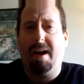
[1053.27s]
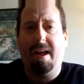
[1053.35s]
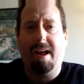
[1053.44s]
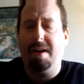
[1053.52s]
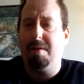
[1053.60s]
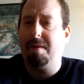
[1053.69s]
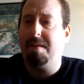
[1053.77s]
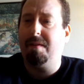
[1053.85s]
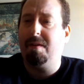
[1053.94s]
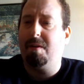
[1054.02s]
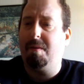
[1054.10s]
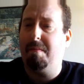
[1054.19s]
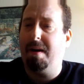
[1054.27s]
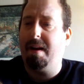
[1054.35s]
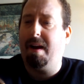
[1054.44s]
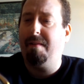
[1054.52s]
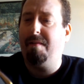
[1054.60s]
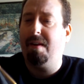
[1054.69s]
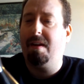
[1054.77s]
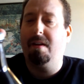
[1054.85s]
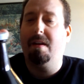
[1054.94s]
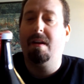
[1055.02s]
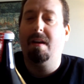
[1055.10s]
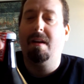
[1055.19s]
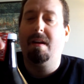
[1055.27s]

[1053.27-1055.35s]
I don't even know, but I figure